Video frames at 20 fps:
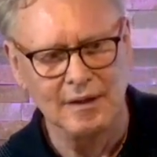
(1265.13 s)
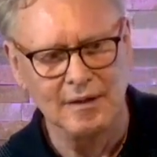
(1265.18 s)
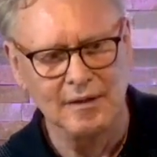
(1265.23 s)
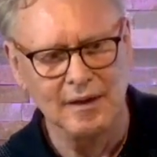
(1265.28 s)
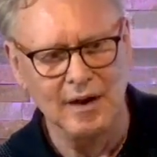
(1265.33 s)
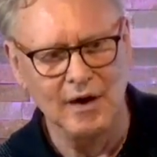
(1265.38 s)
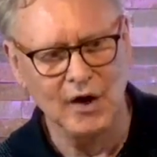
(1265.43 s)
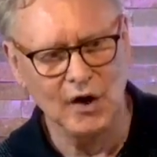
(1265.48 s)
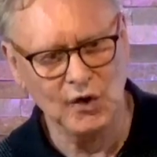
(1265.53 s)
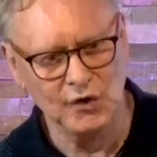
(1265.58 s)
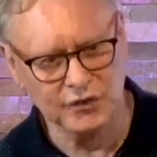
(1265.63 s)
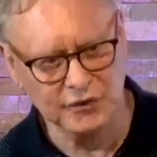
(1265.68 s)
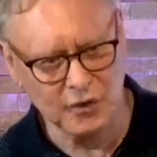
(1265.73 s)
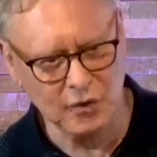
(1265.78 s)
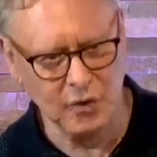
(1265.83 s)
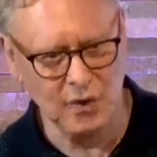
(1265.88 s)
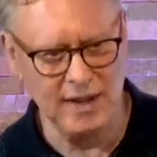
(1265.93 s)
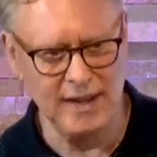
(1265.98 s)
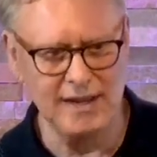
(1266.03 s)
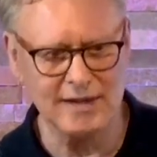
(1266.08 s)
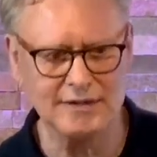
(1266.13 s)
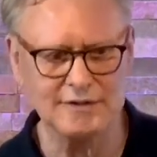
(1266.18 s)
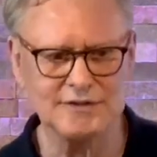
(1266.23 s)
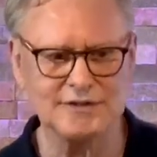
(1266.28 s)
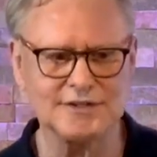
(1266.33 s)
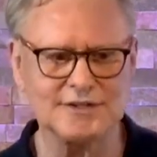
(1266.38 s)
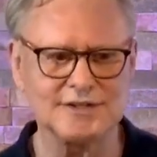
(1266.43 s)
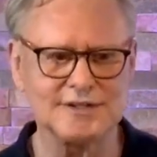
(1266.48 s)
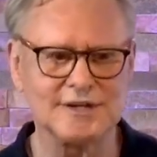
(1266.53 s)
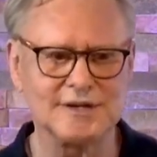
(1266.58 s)

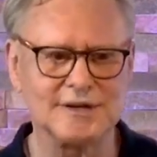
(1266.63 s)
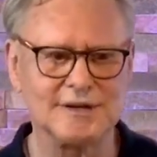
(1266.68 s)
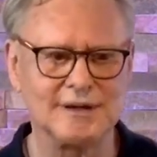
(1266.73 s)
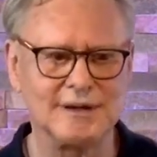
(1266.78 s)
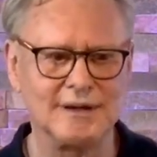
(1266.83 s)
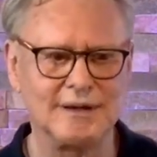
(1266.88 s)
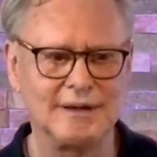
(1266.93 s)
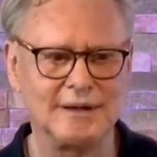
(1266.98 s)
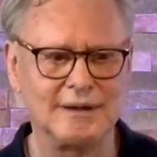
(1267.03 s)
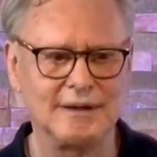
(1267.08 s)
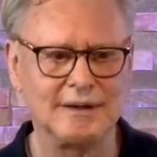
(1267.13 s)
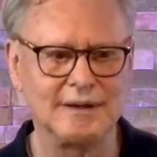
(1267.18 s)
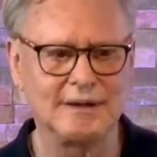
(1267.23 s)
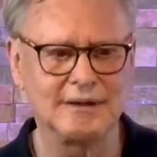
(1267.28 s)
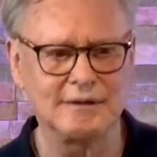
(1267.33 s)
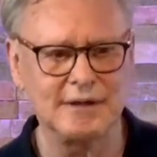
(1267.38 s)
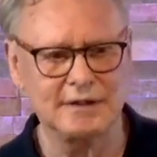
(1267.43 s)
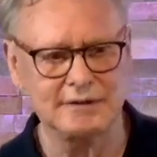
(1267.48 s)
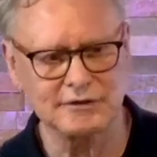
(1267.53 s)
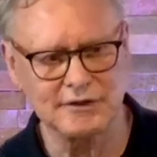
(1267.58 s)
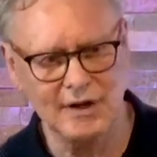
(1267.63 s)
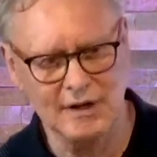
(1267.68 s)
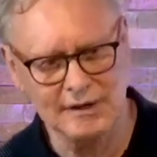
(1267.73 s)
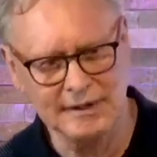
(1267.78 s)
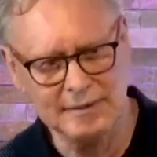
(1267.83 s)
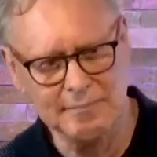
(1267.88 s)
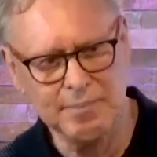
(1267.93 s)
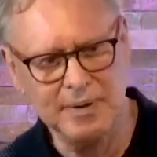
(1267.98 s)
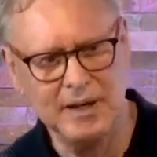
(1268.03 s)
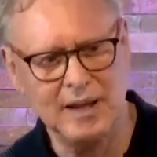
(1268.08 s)
earthquakes,
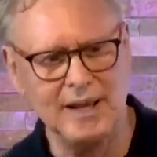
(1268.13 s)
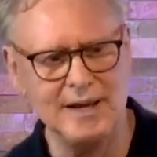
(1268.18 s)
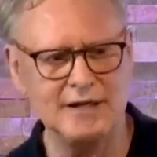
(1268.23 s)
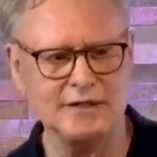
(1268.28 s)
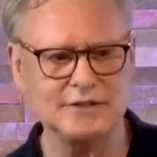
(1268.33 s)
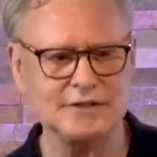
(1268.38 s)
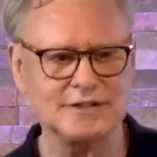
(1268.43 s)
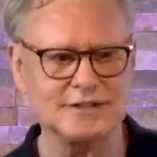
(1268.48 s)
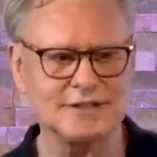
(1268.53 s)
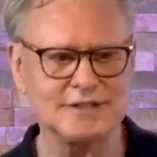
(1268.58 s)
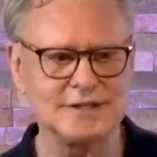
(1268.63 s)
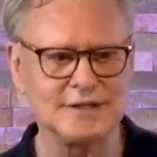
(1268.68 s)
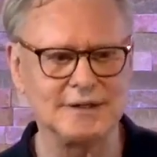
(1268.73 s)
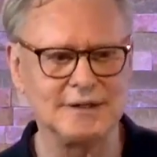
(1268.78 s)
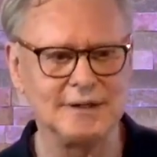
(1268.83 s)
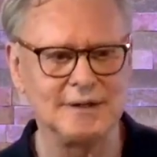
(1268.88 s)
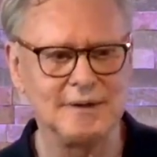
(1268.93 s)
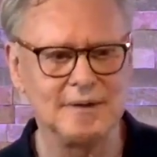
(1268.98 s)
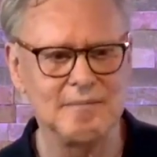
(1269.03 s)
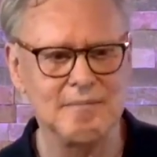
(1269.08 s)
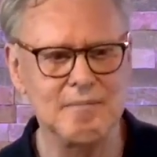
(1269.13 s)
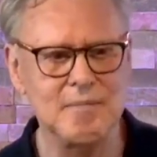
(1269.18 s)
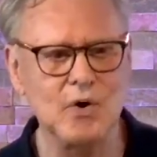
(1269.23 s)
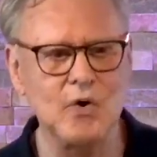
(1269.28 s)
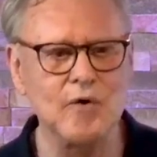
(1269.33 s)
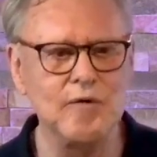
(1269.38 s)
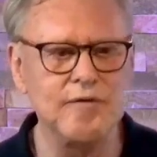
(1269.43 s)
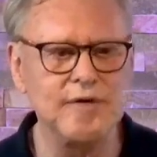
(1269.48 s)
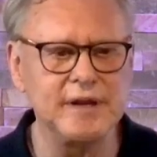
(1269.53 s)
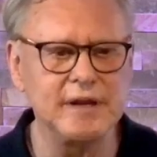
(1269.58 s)
tectonic plates,
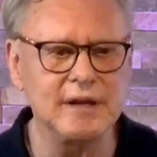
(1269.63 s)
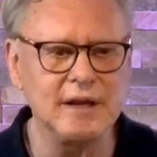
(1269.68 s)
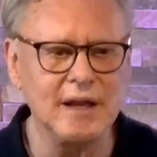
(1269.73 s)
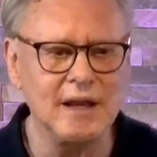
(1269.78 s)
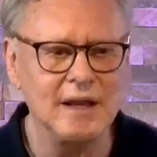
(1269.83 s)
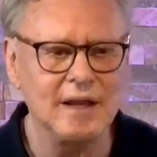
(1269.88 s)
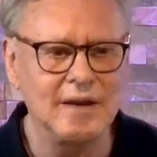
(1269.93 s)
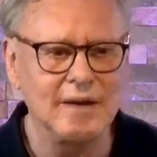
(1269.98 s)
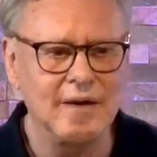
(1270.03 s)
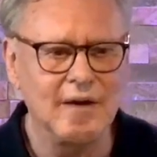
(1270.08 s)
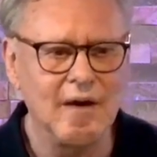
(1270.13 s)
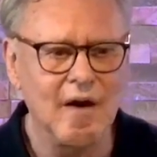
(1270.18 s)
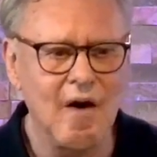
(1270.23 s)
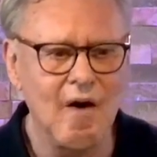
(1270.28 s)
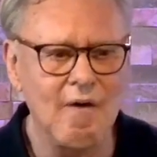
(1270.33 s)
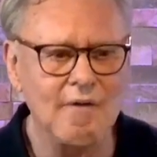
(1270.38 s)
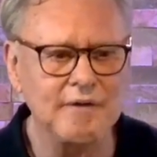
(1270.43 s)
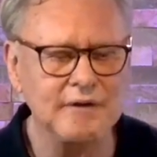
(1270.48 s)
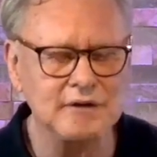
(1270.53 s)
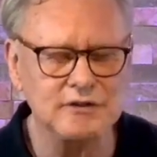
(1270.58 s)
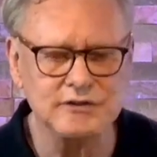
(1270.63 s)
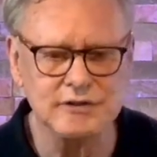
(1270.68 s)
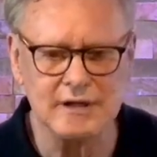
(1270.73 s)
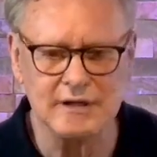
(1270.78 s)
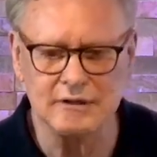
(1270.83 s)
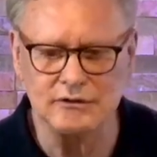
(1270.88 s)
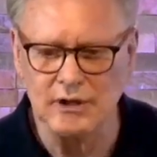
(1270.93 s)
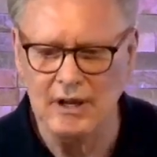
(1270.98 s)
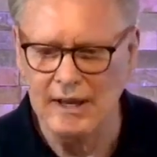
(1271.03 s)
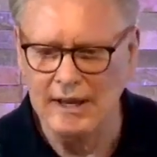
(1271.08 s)
moving, all these
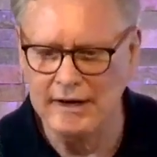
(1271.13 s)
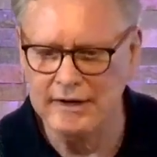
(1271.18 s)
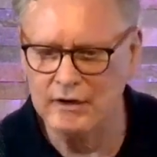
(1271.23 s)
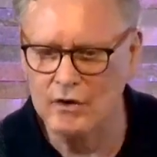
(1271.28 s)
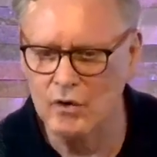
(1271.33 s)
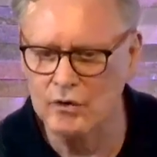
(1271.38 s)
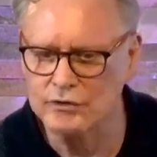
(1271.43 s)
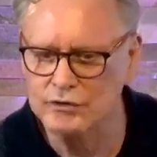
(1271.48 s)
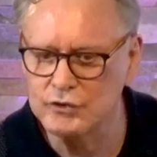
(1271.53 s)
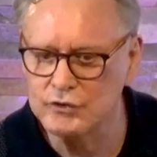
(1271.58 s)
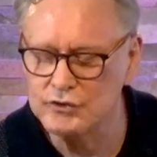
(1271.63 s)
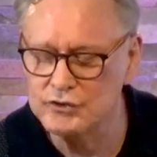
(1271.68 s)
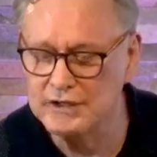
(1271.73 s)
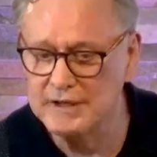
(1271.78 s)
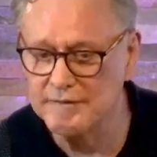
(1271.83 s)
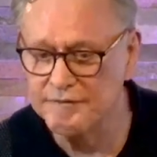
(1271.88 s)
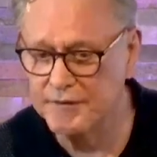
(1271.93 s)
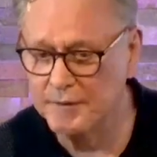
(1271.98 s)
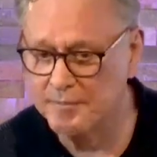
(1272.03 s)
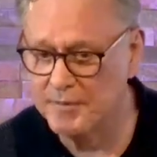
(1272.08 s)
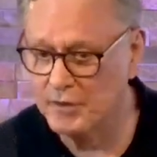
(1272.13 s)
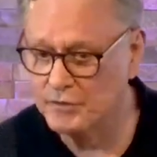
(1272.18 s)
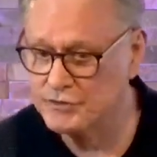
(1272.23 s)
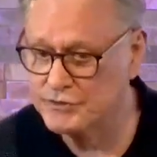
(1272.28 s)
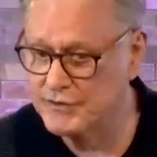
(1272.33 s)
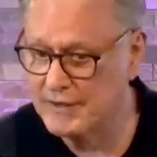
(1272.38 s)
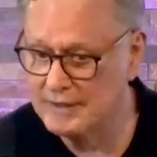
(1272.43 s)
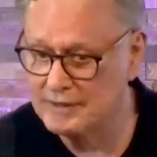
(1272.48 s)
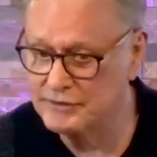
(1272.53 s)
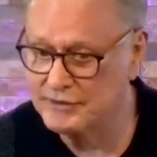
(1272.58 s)
things. And of course you see from those
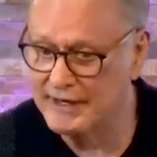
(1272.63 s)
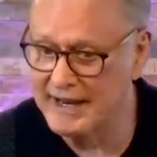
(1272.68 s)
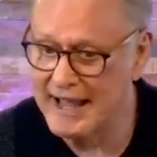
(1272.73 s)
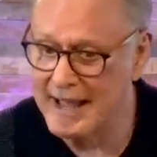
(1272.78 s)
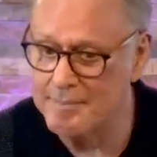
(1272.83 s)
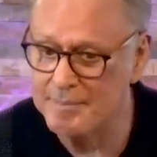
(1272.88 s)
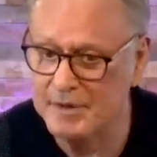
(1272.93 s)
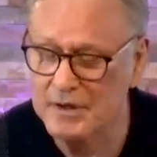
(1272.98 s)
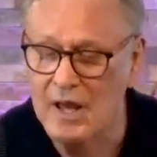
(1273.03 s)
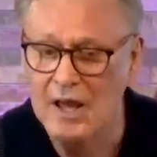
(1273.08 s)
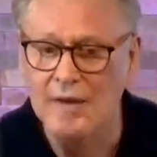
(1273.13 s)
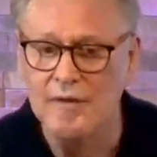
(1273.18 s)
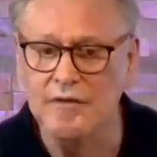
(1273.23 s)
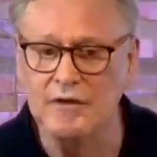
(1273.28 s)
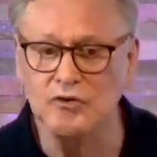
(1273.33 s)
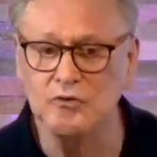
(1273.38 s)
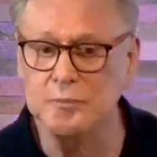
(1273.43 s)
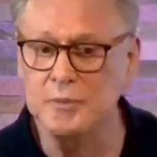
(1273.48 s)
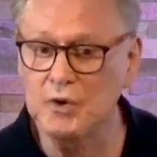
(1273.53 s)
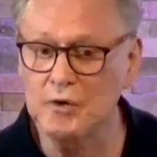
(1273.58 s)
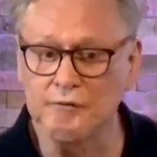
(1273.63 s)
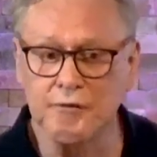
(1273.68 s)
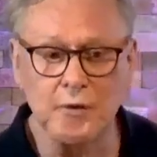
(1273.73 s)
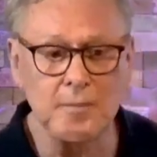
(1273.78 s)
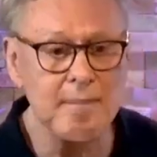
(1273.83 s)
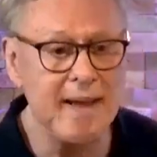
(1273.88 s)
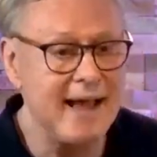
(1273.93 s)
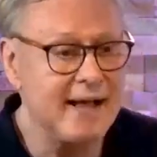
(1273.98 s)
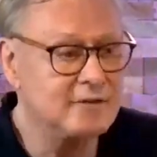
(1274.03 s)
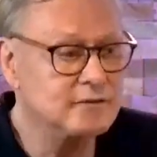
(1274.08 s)
things that happen, these beautiful
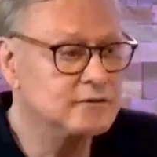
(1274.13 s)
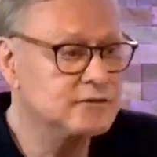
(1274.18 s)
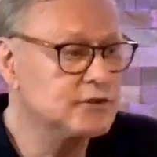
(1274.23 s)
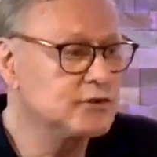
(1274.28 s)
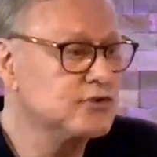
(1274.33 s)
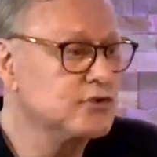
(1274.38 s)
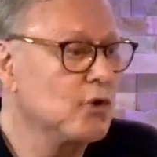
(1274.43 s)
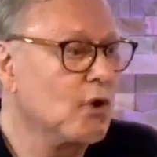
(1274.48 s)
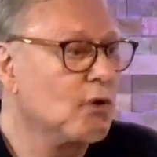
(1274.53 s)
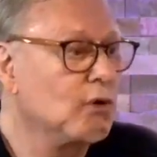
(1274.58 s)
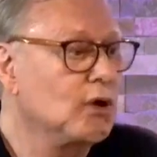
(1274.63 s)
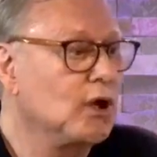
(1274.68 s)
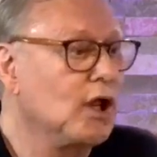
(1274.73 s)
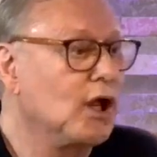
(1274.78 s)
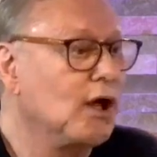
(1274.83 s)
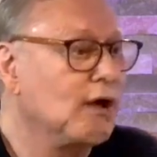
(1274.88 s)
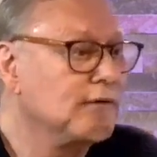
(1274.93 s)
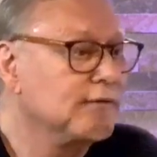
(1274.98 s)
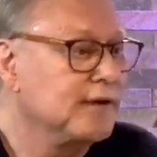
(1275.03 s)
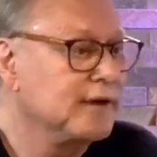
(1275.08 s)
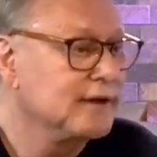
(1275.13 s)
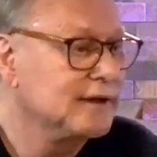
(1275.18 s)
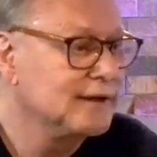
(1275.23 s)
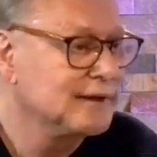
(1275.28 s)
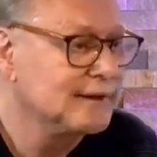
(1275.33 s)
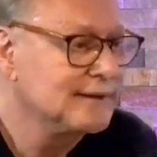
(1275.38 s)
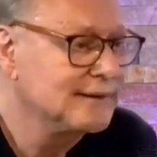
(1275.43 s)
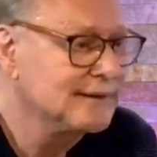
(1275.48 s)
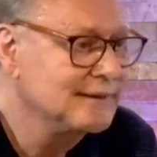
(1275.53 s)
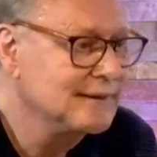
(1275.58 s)
mountains that you all love.
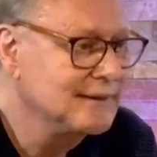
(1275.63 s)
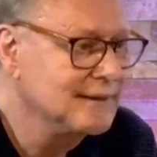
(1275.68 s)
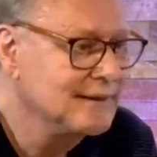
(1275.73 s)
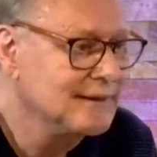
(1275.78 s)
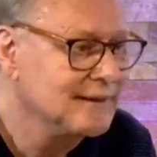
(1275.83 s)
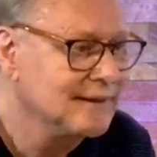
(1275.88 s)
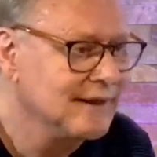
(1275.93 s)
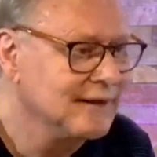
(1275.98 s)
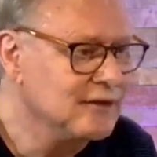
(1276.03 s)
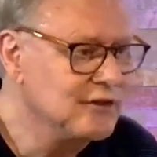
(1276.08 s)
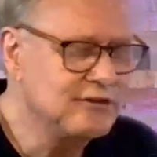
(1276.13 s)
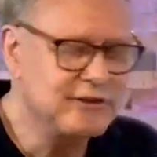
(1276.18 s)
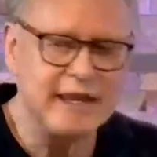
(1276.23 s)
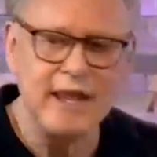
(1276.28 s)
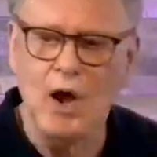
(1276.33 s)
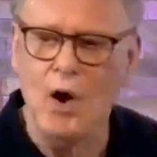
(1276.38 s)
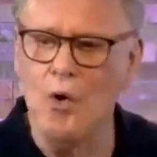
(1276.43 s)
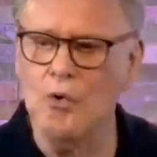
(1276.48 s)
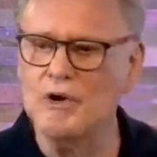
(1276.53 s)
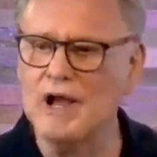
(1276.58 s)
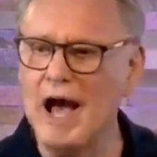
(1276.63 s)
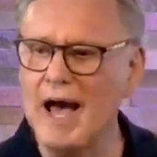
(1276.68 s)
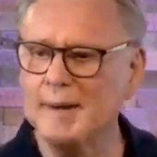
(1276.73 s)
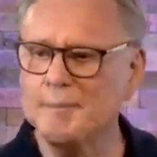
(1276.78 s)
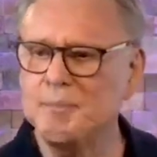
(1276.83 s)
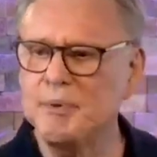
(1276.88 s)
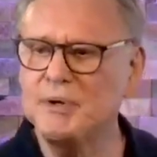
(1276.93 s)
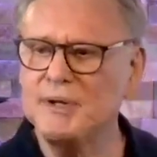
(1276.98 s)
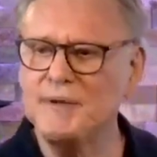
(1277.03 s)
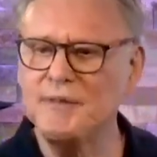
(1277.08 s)
And you say, oh,
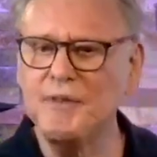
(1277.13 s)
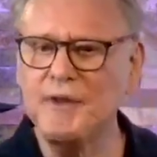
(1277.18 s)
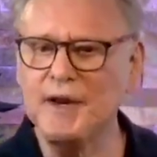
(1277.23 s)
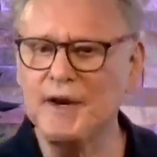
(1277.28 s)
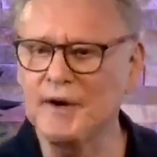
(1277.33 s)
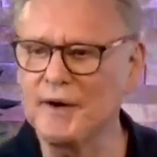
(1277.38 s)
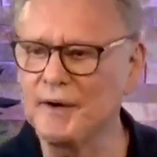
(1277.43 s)
God put it there.